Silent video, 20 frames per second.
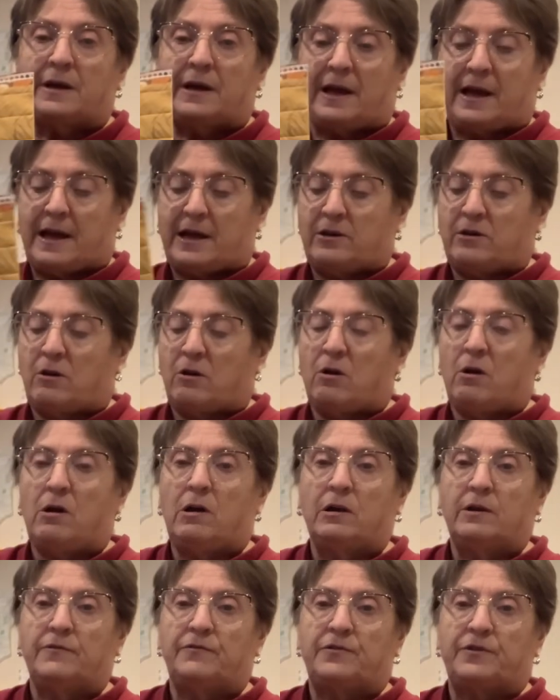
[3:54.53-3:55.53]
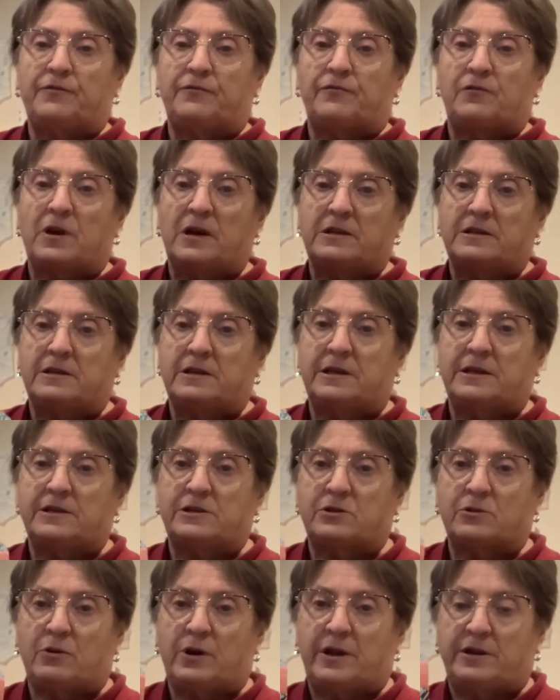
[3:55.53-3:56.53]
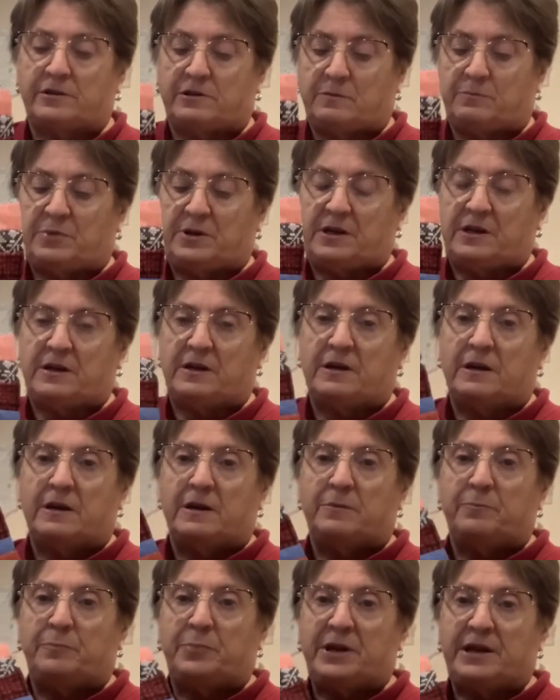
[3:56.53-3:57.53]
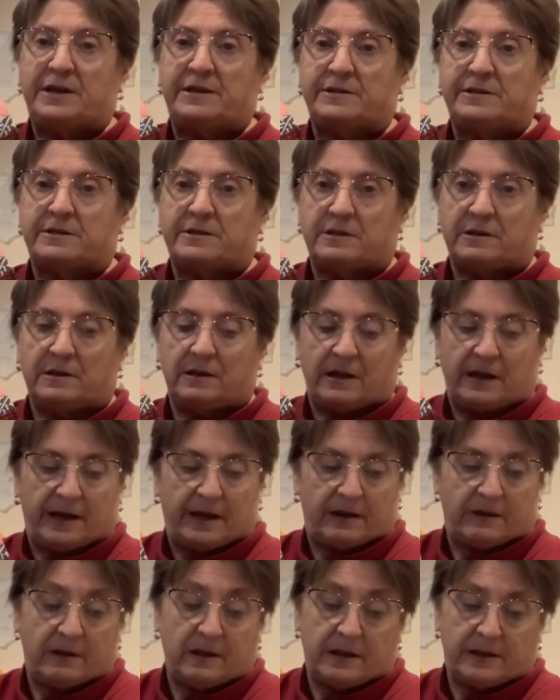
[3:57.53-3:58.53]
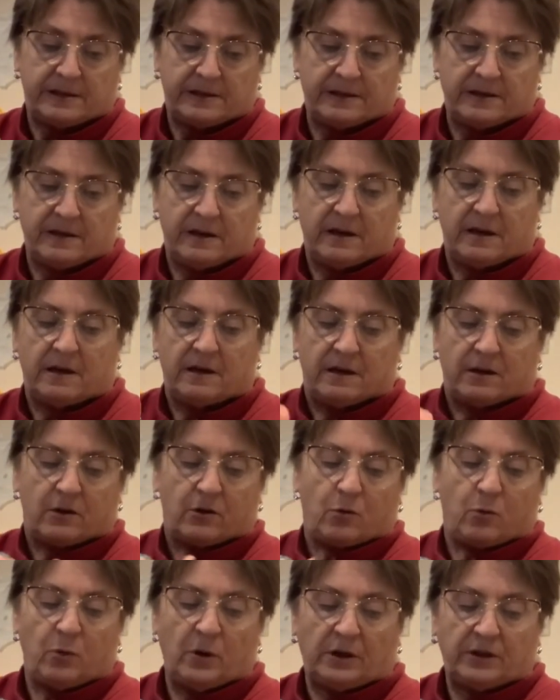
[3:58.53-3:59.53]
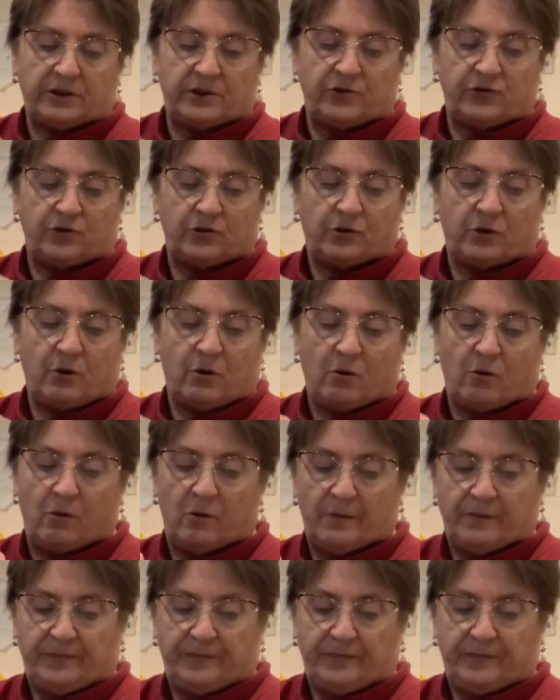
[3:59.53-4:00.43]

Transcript: and all of the front is going to be pieced like this. Quilt as you go.